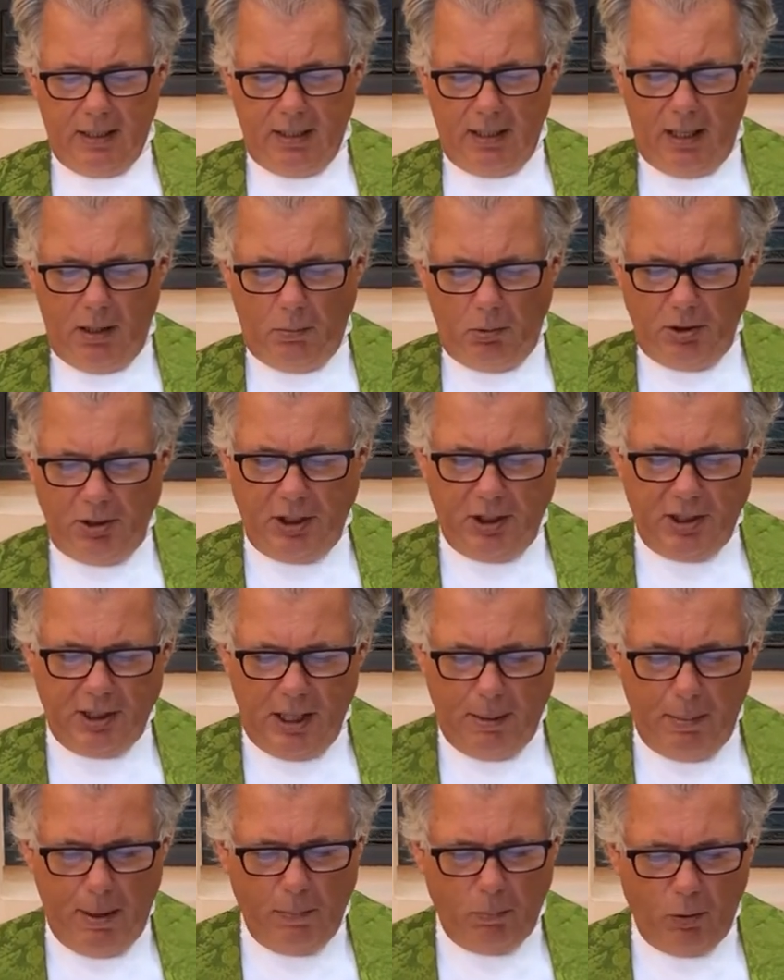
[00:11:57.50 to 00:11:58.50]
I want to
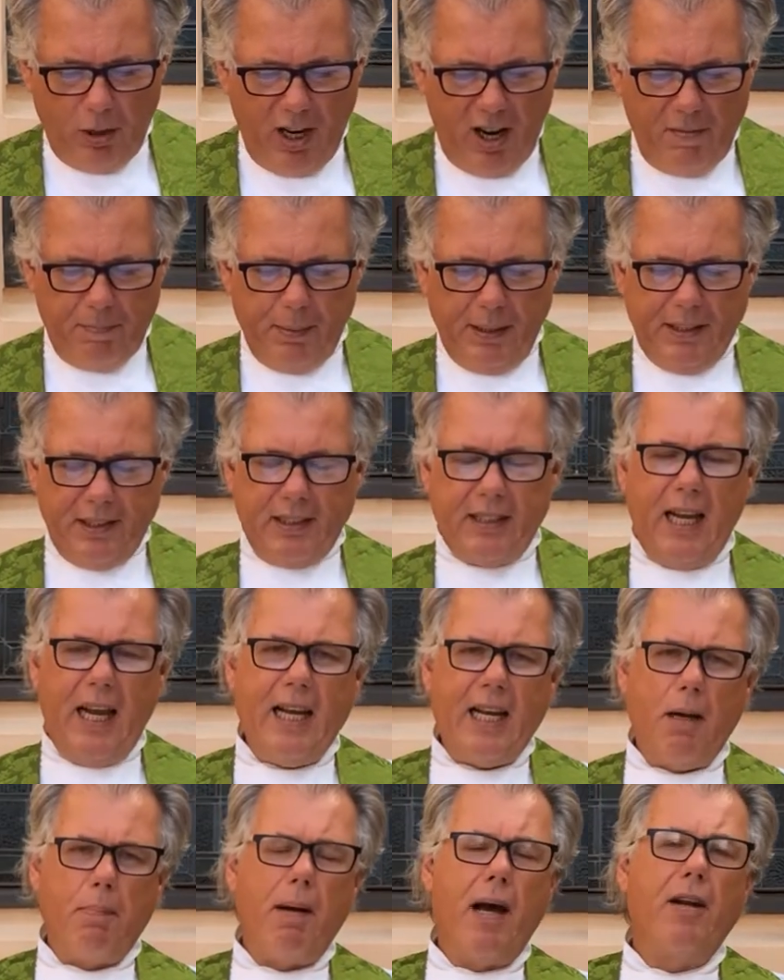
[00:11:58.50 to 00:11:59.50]
sum up what I've been
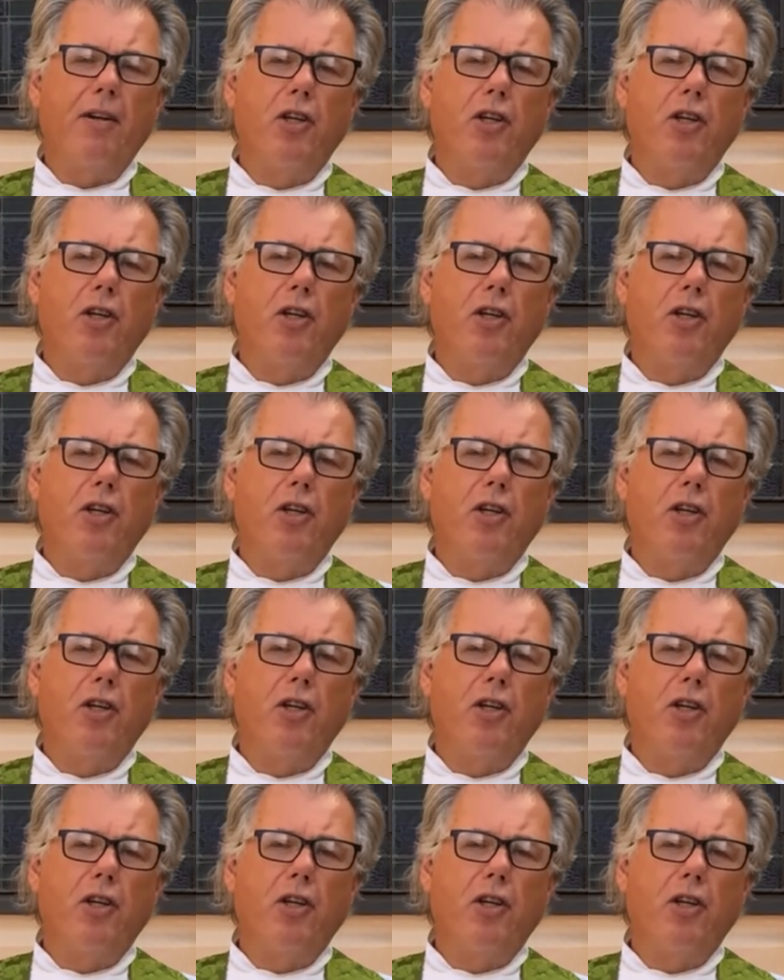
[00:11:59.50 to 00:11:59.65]
saying about